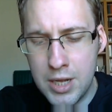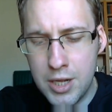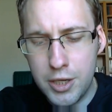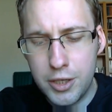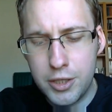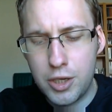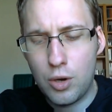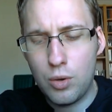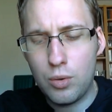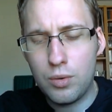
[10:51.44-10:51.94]

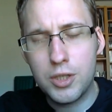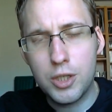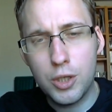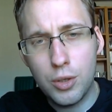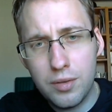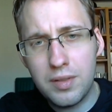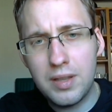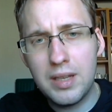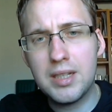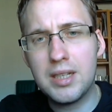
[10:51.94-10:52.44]
So two
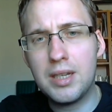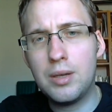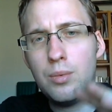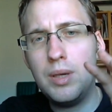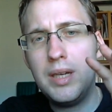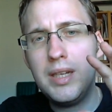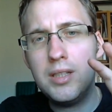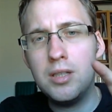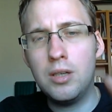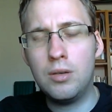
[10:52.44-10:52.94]
things I
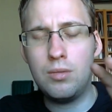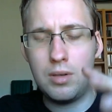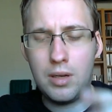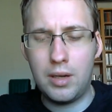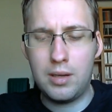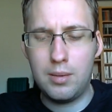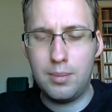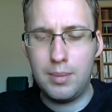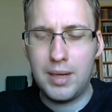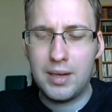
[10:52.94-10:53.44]
really don't
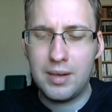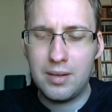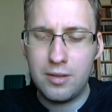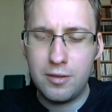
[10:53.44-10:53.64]
like about it.